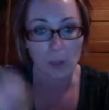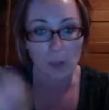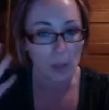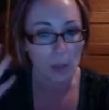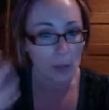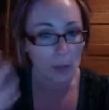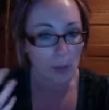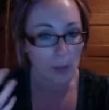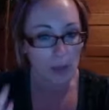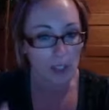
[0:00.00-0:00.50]
What
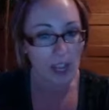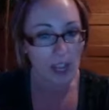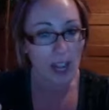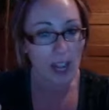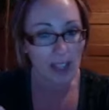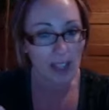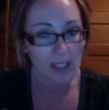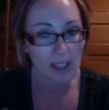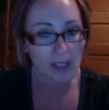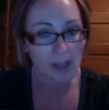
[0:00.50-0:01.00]
goes through your
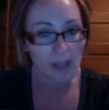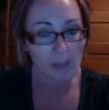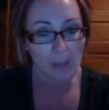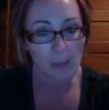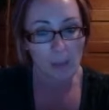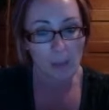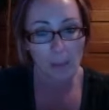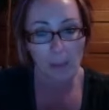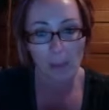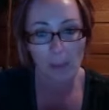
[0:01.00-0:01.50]
head?
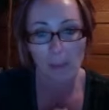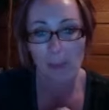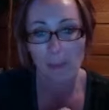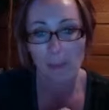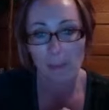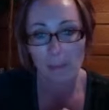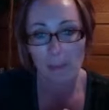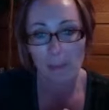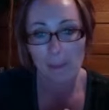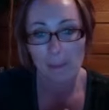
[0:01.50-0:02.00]

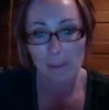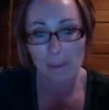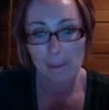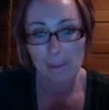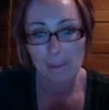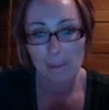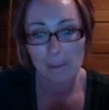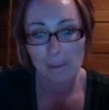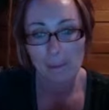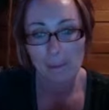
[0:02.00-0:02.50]

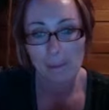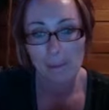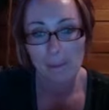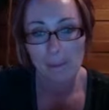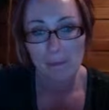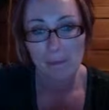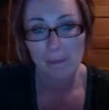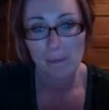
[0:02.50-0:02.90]
I just